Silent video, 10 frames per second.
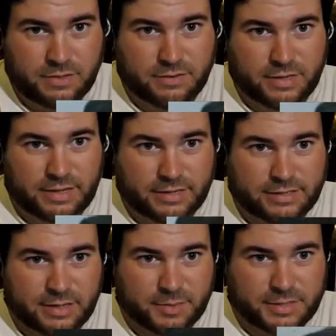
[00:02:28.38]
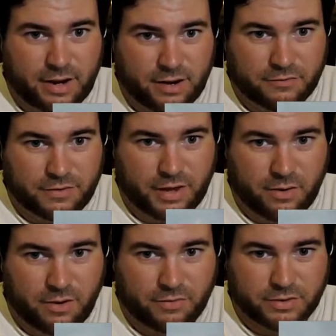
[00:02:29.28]
The cinematography,
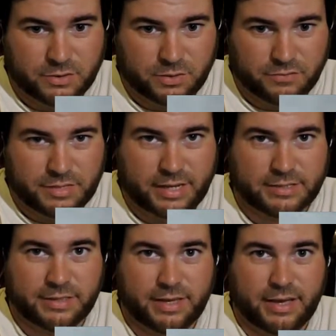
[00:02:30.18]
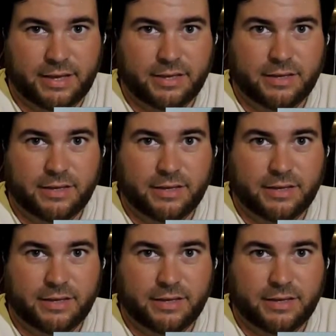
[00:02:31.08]
however, sort of takes the cake.